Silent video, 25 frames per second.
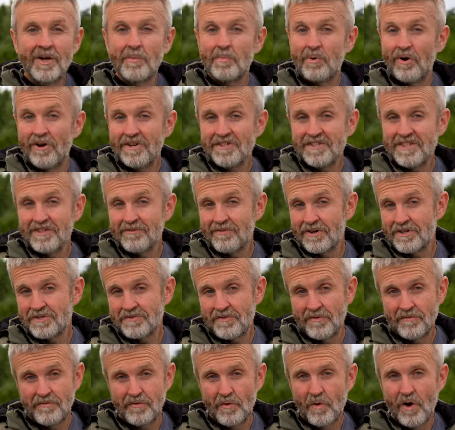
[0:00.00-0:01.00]
Pricing runs
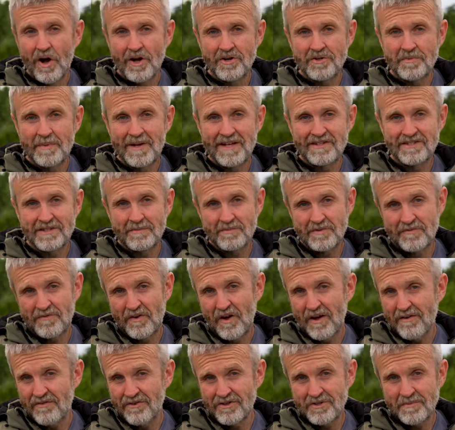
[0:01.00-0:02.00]
from £400 up to
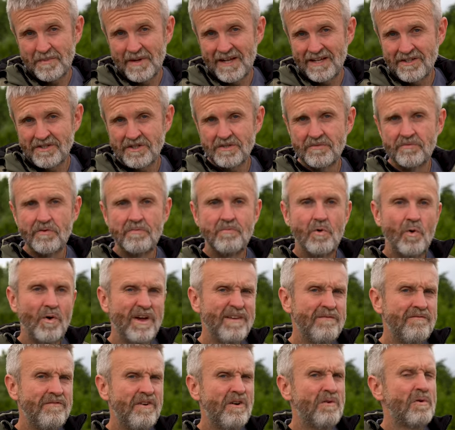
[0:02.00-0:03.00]
£500. For
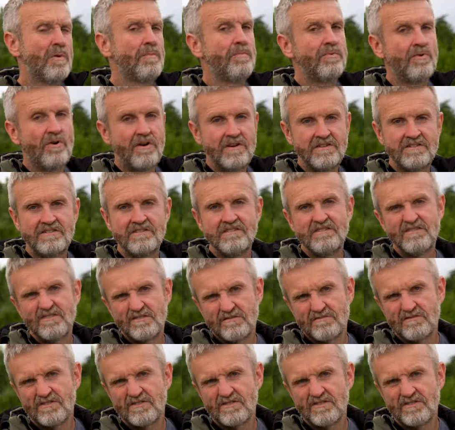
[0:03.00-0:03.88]
more info on prices,